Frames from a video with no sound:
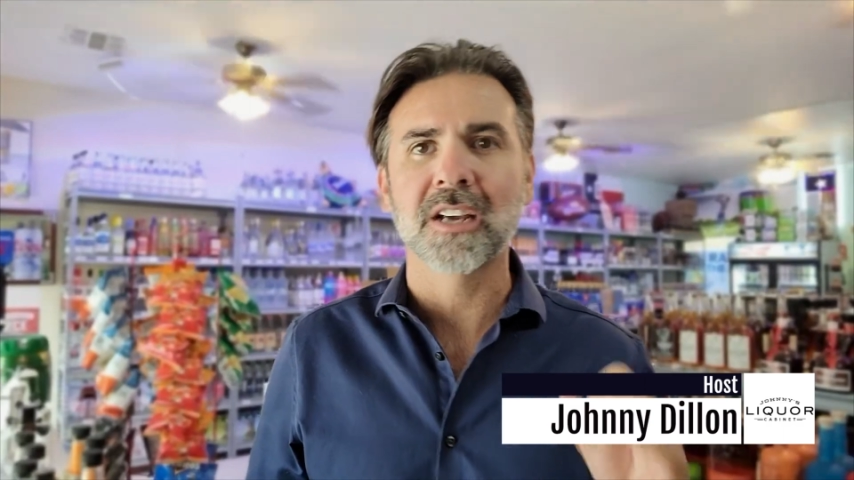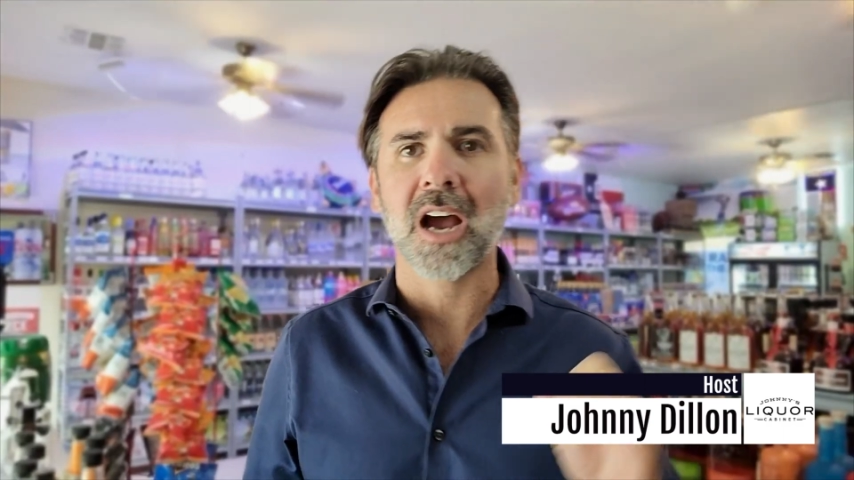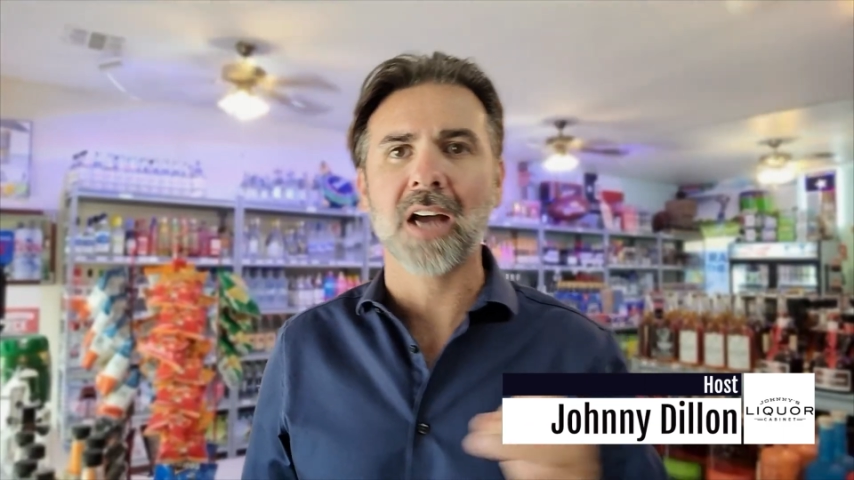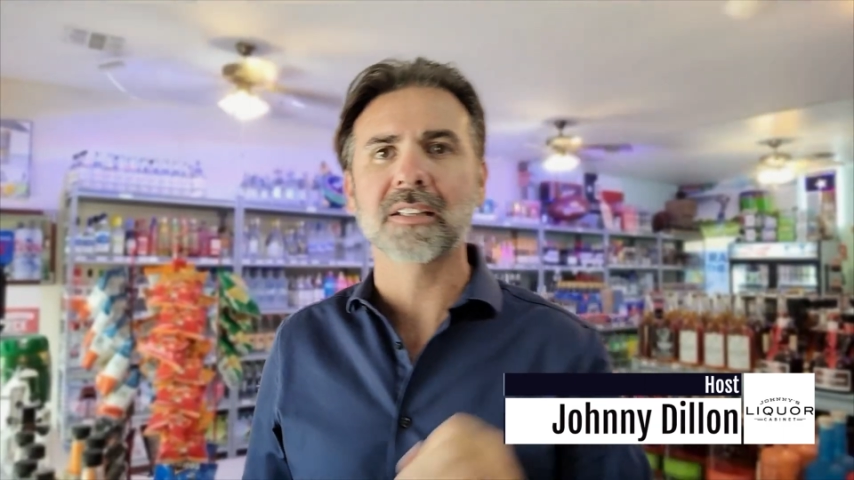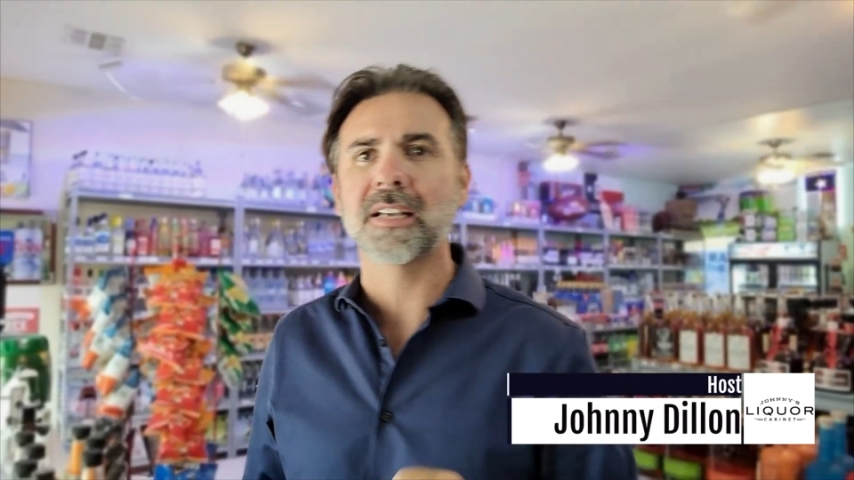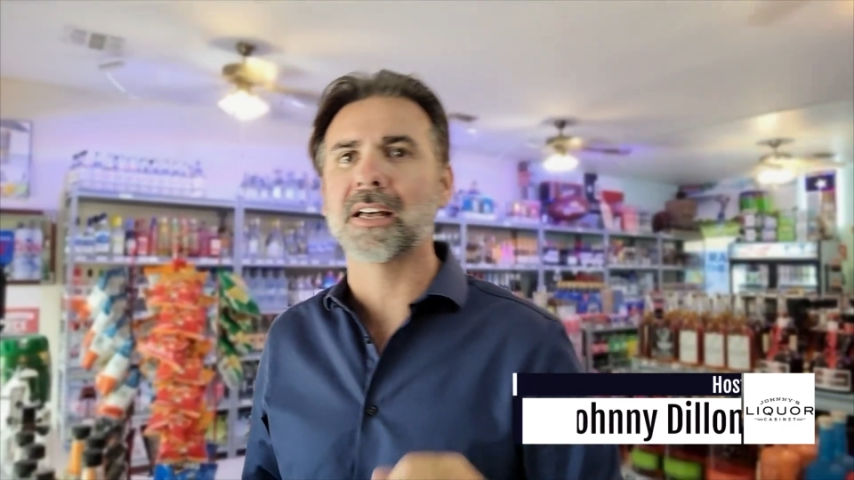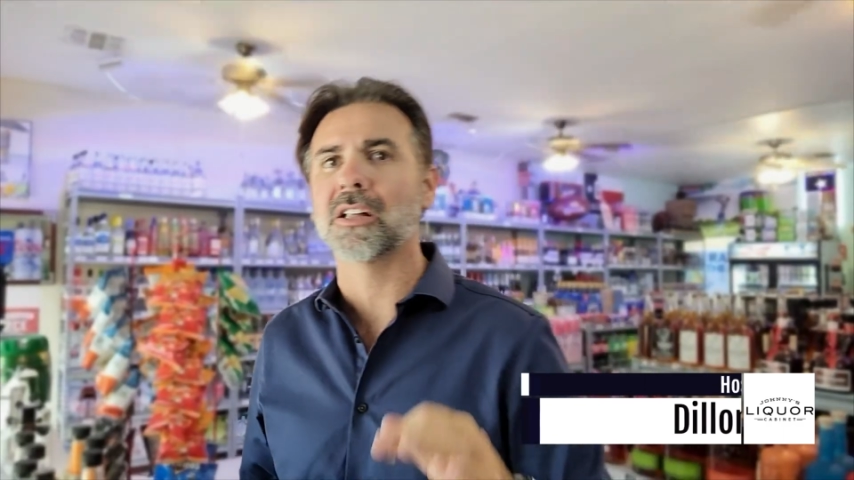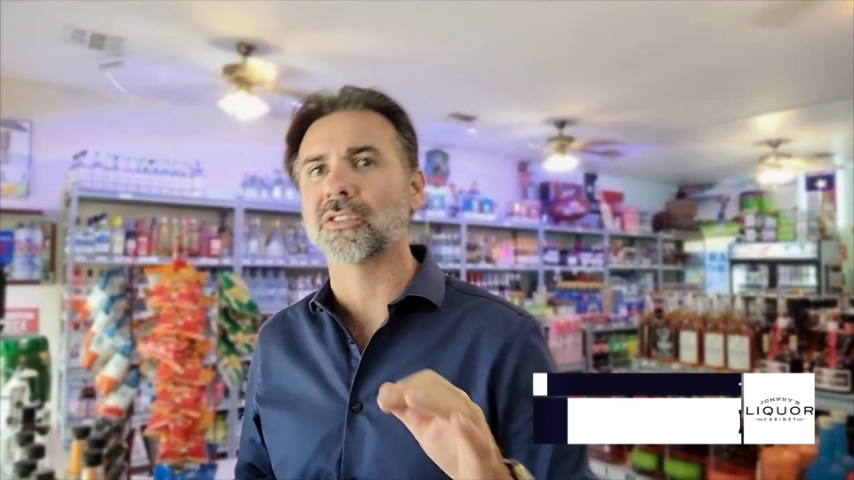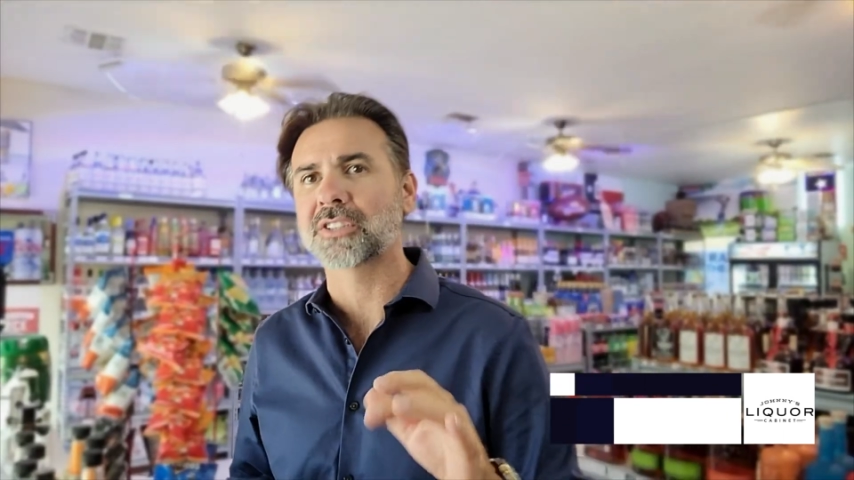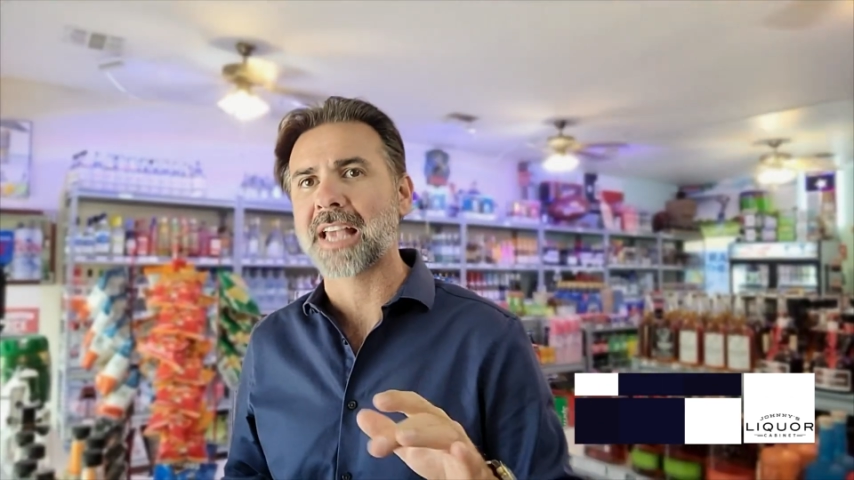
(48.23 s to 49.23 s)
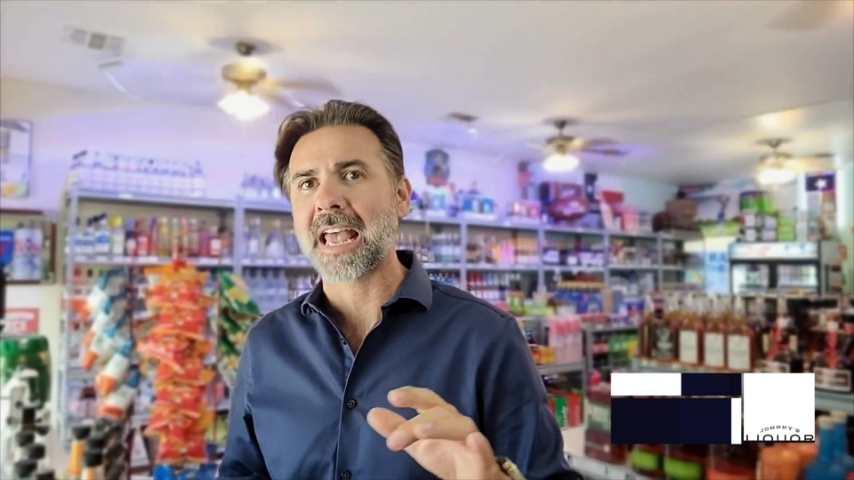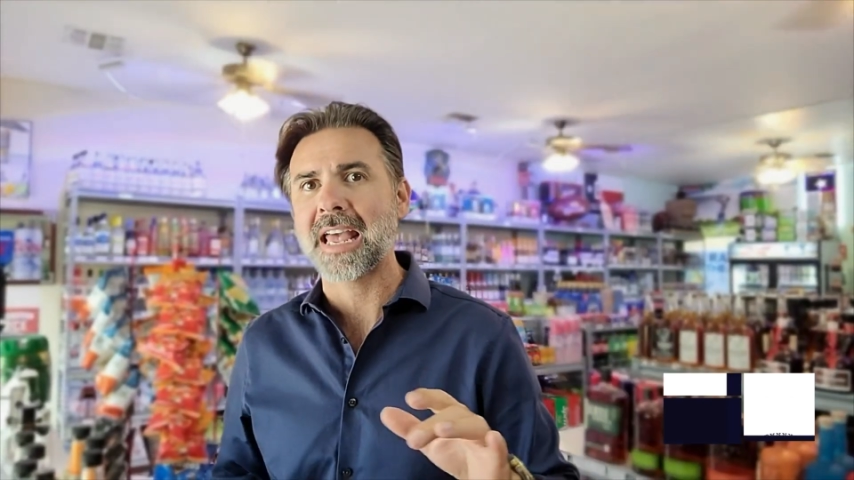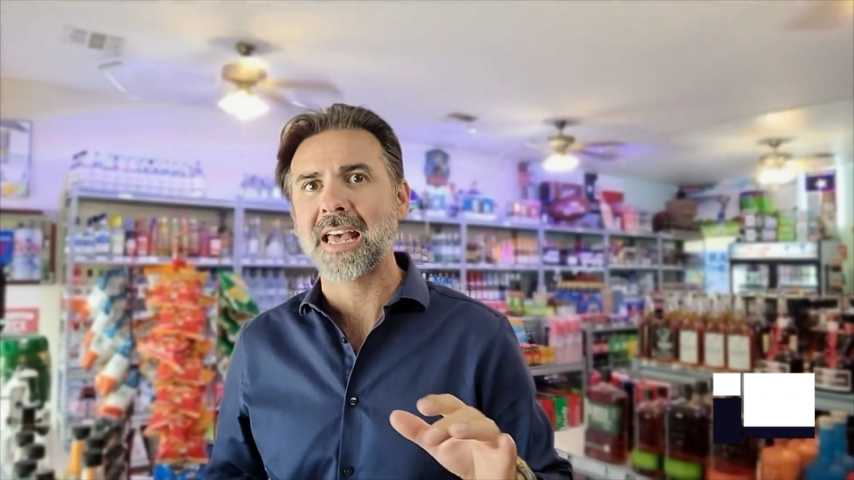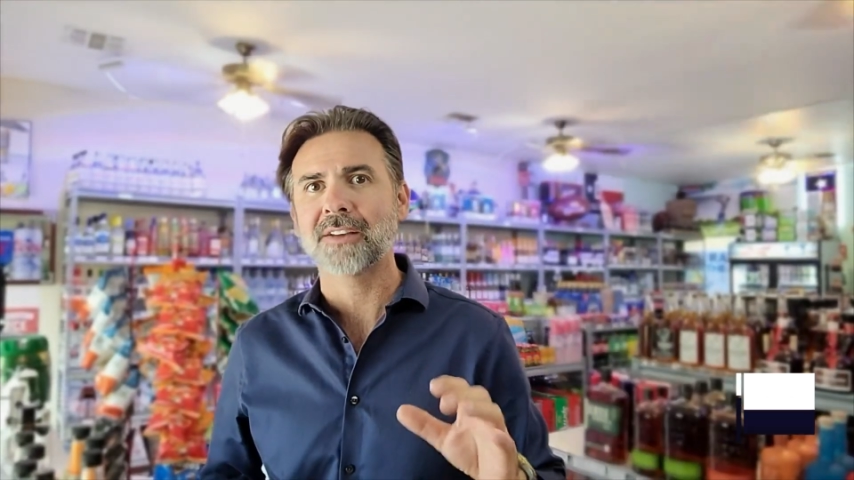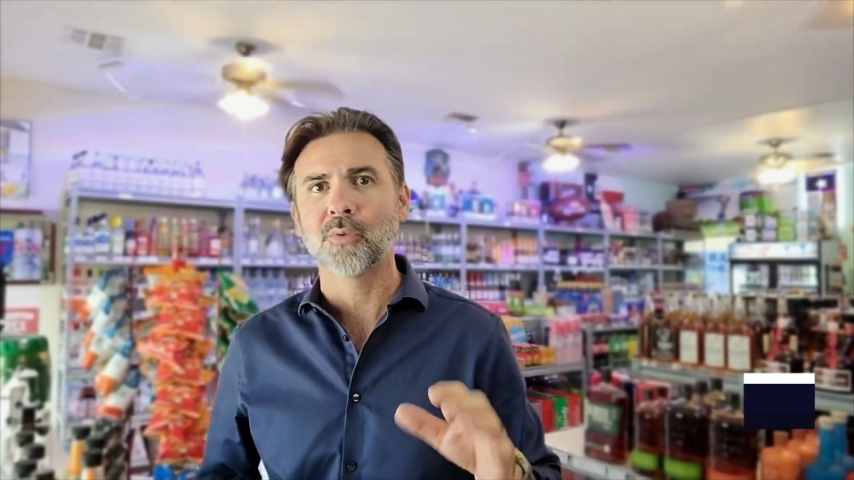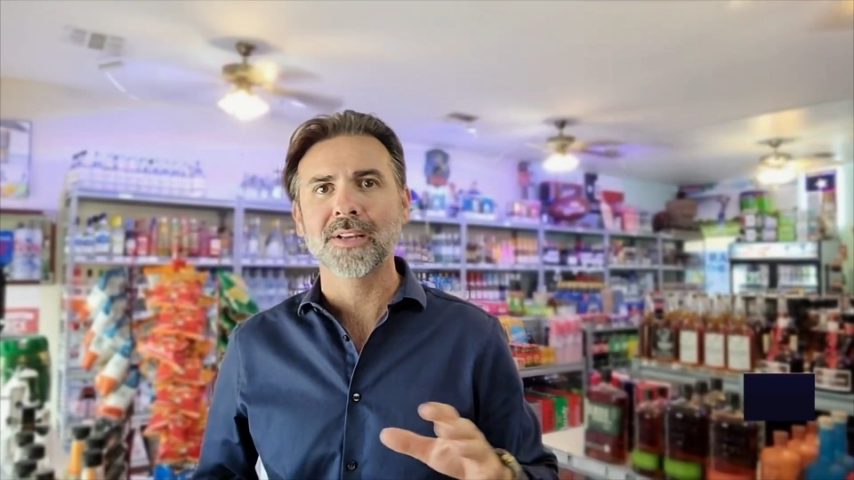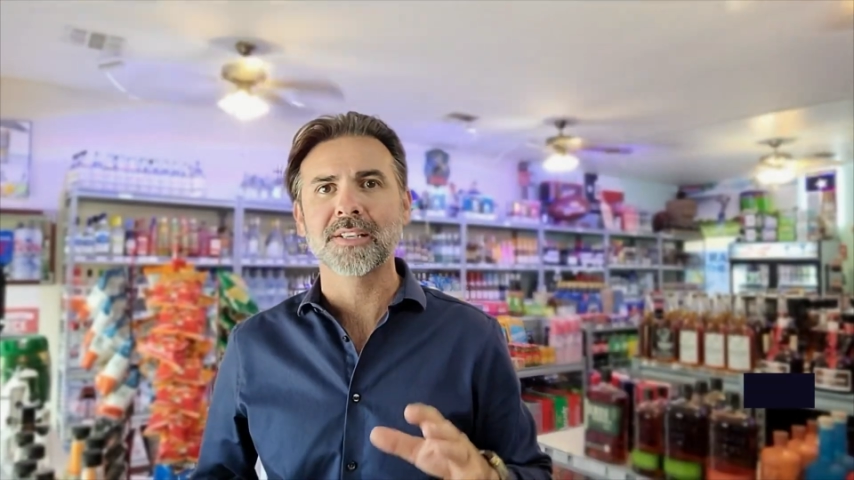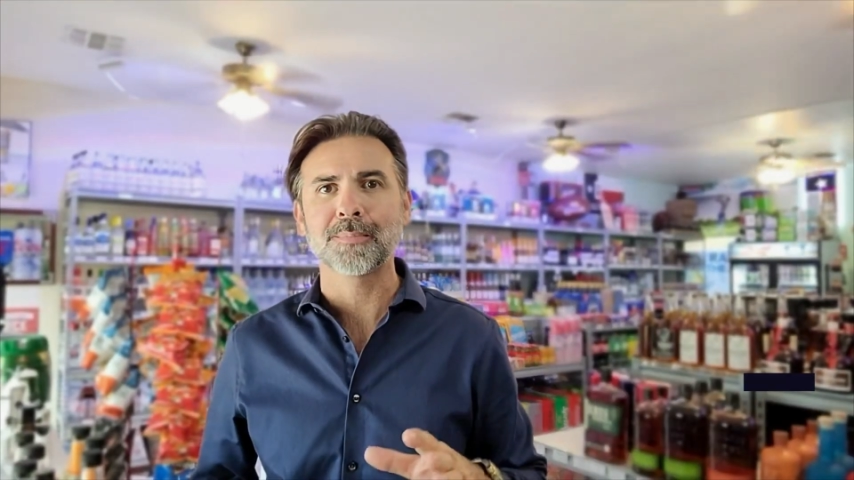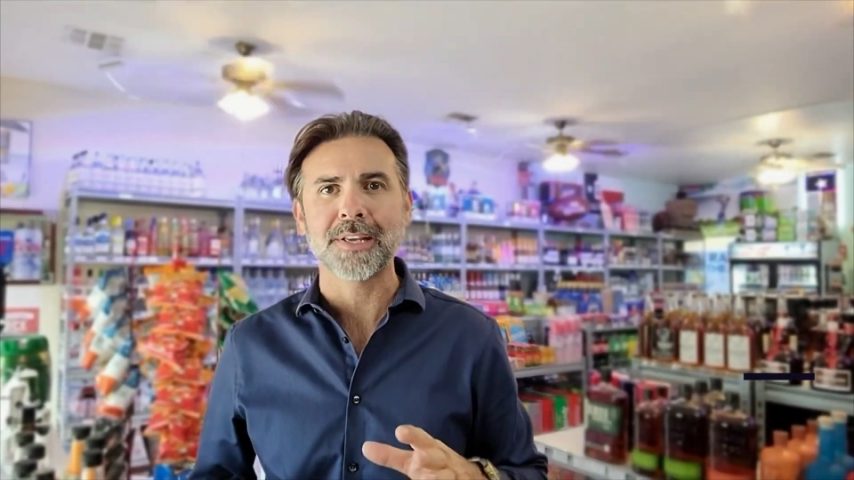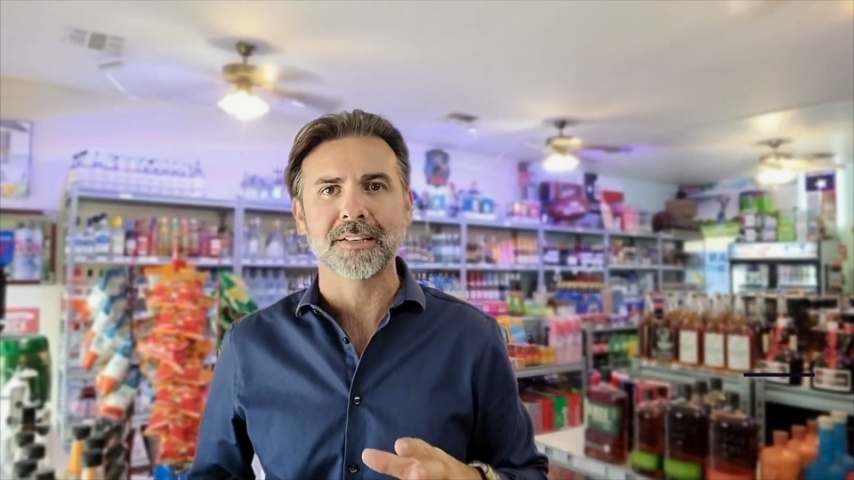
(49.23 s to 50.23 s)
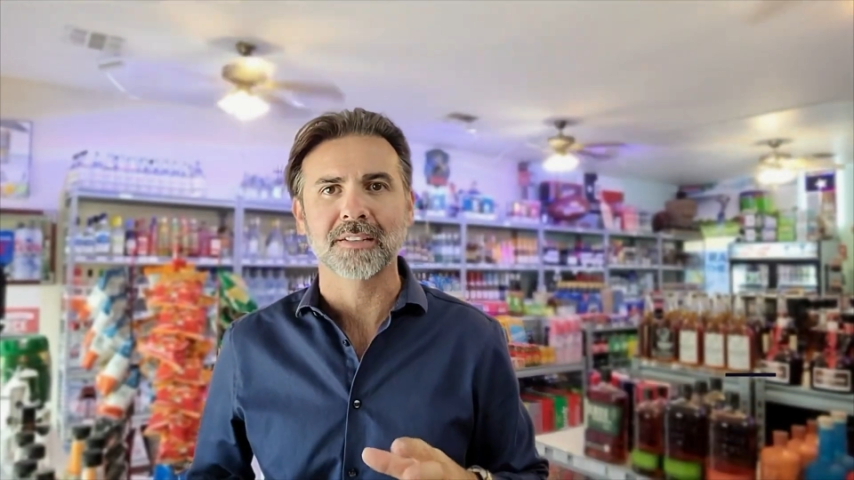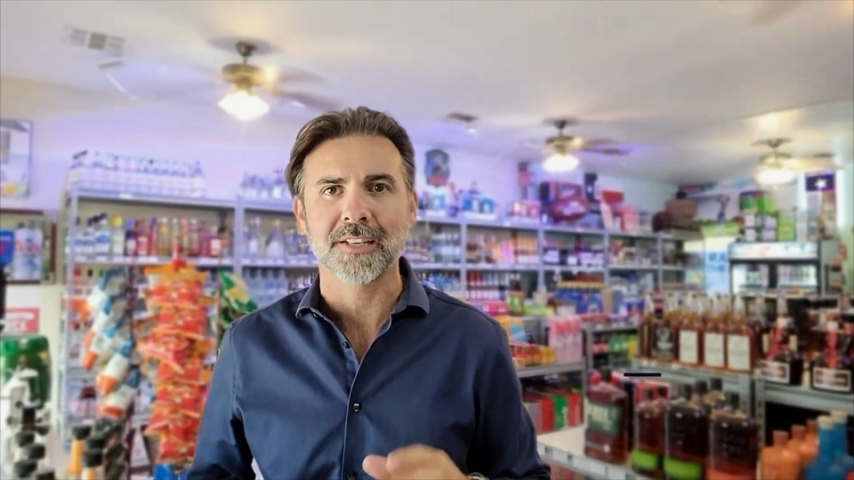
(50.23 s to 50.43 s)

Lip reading: cocktails, and recipes.